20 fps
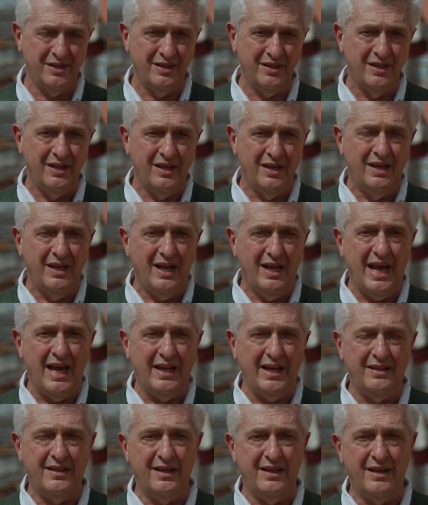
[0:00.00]
people
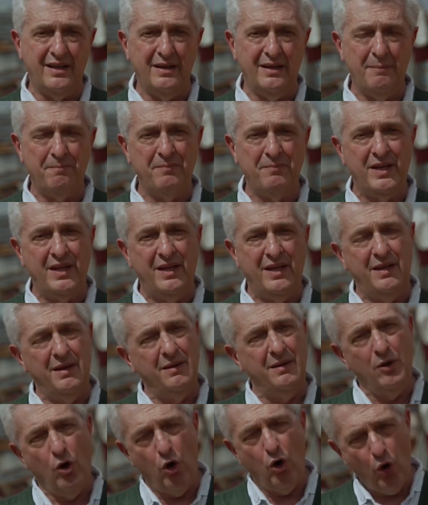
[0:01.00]
displaced due to conflict and